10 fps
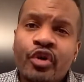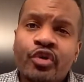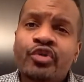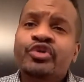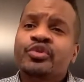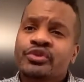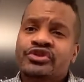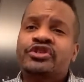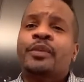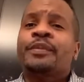who you was
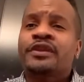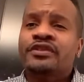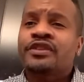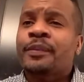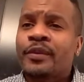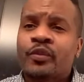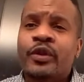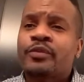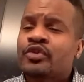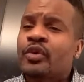tipping and dipping
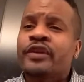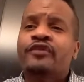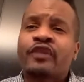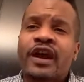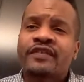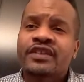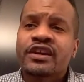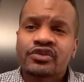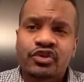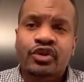with 25 years
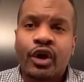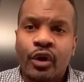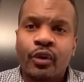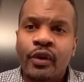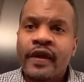ago